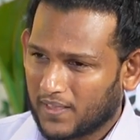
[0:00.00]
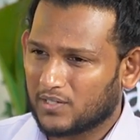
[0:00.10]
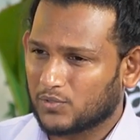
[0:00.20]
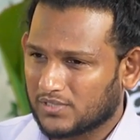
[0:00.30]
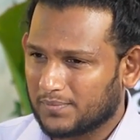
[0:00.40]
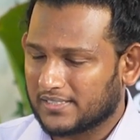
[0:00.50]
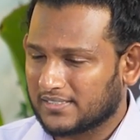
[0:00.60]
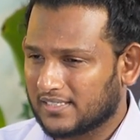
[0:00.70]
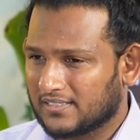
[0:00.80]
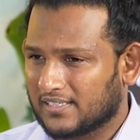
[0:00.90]
do some
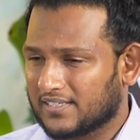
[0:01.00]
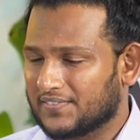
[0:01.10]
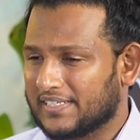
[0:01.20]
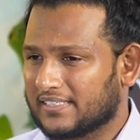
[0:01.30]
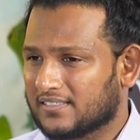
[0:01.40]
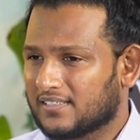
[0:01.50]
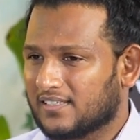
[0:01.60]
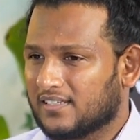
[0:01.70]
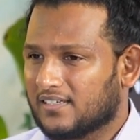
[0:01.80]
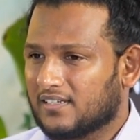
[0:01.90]
design thinking related
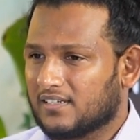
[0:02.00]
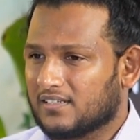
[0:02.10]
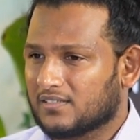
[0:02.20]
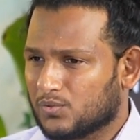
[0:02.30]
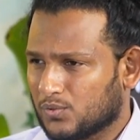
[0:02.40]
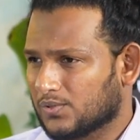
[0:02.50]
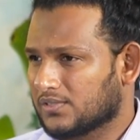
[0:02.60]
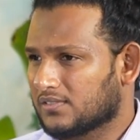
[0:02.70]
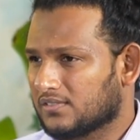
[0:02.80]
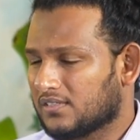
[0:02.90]
course.